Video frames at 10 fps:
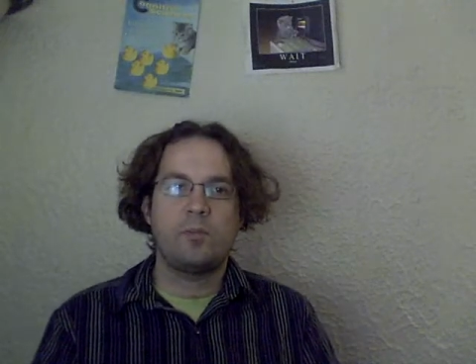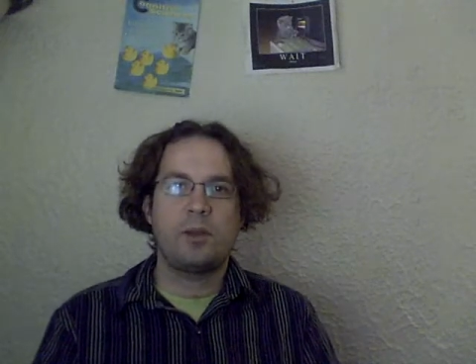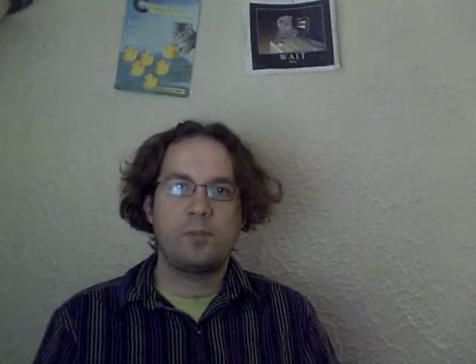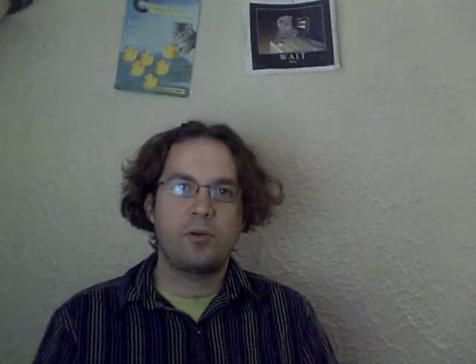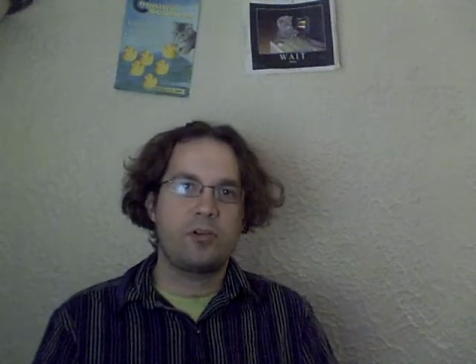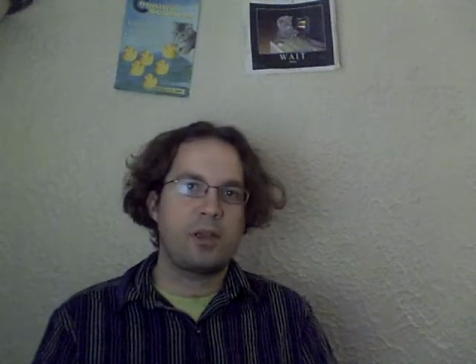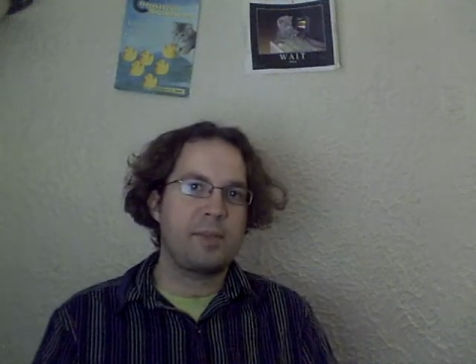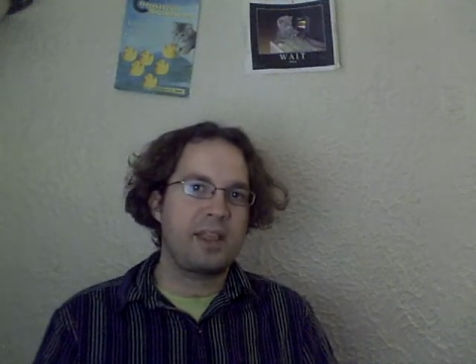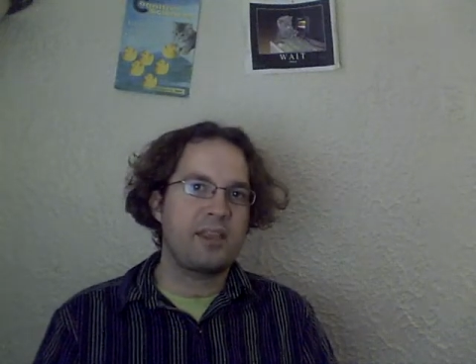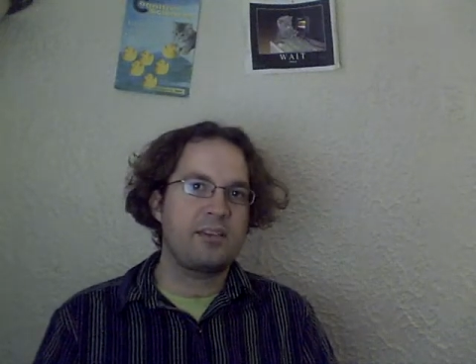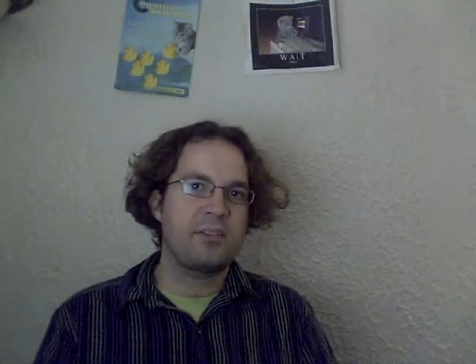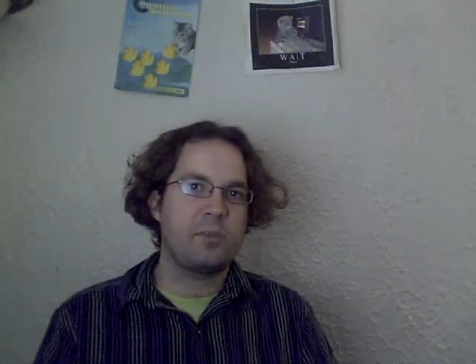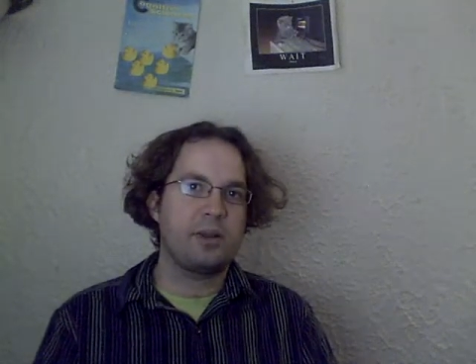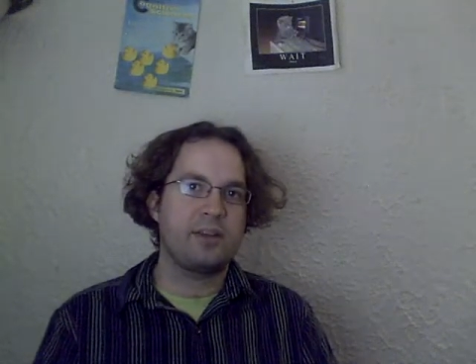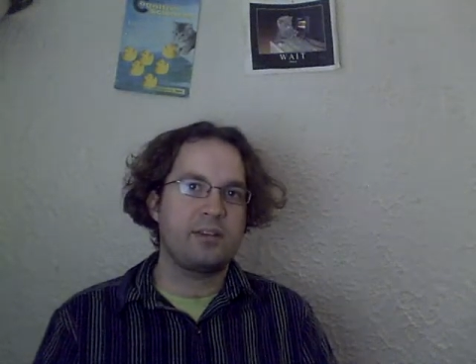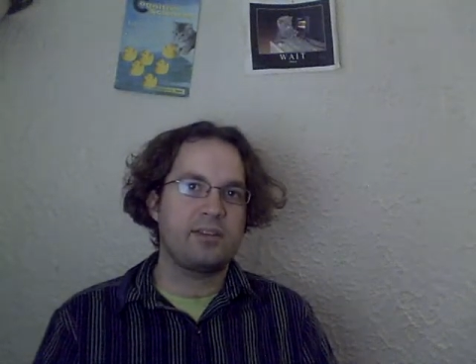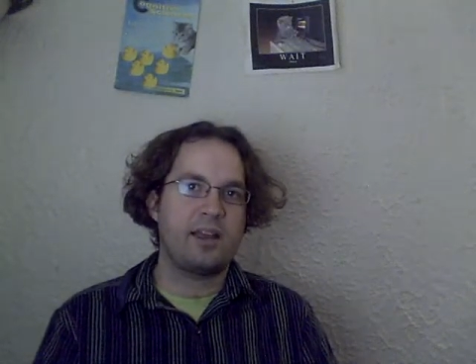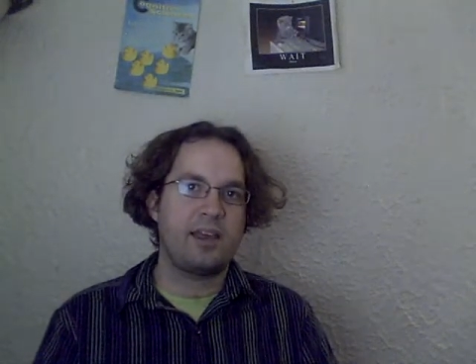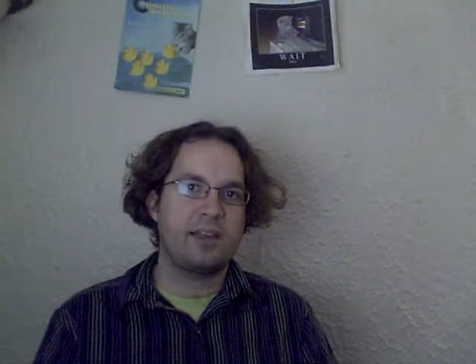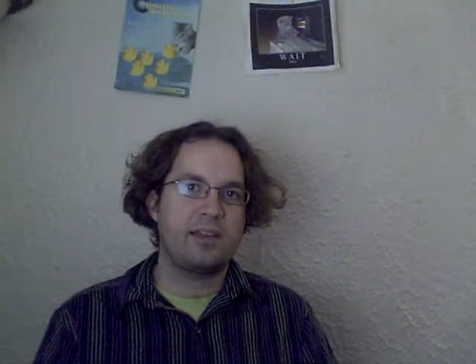what programming is, what it's
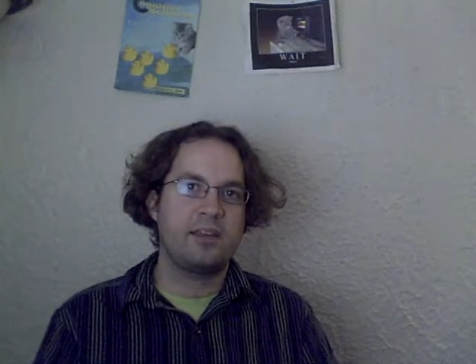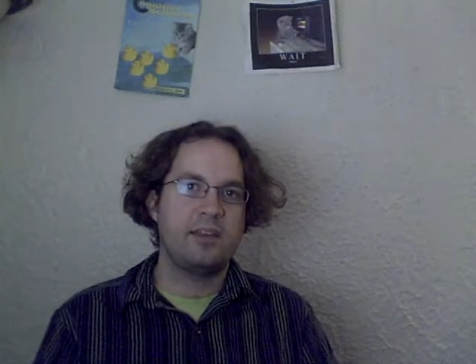like,